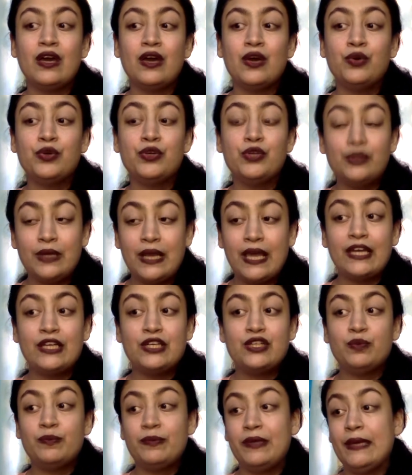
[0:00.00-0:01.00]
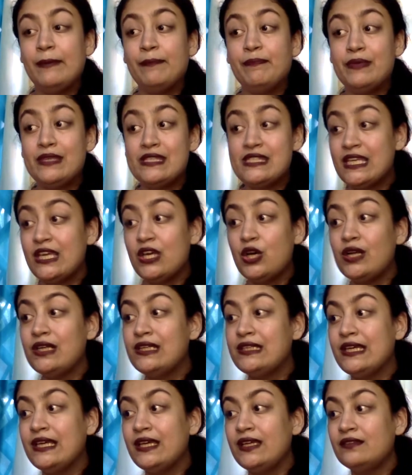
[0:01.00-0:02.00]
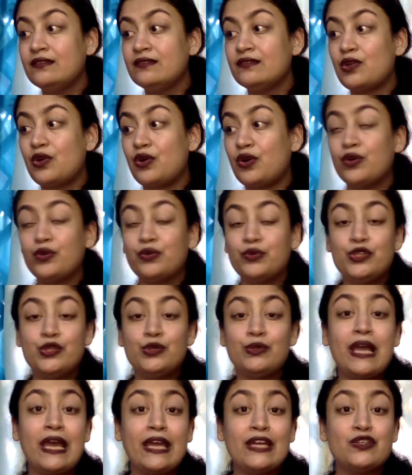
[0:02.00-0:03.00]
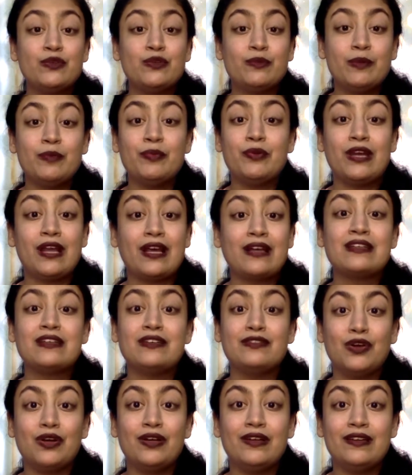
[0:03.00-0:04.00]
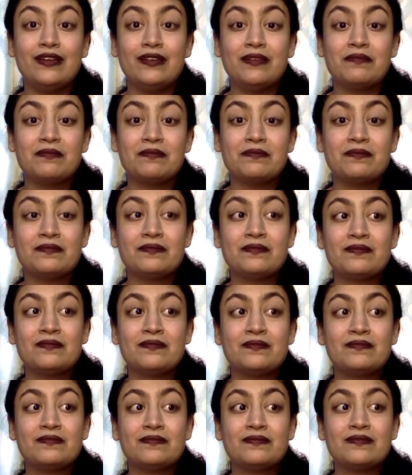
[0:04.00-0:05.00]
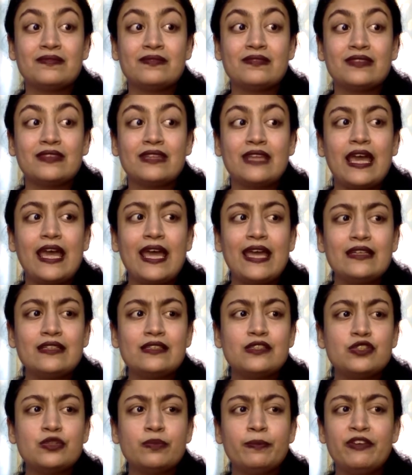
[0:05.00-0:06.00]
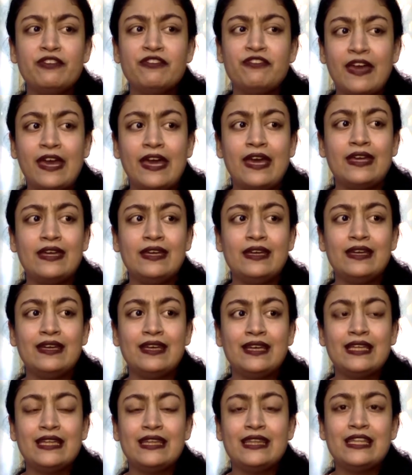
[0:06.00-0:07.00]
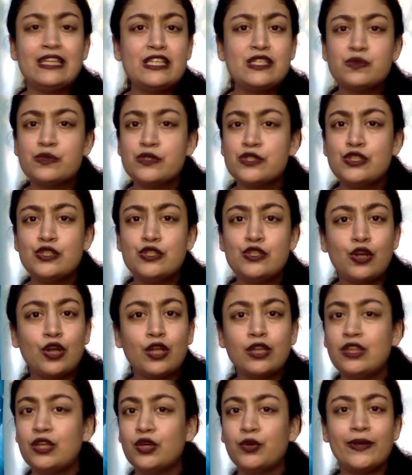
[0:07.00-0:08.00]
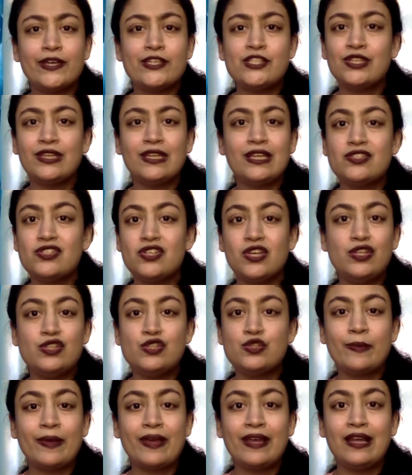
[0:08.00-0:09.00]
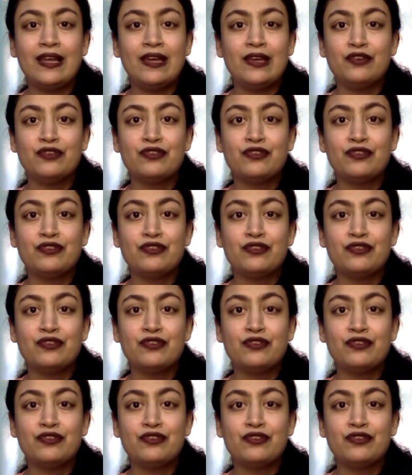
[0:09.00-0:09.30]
Would you like to be busy all day or would you like to be productive all day? And to be fair, this was not the question that changed my life.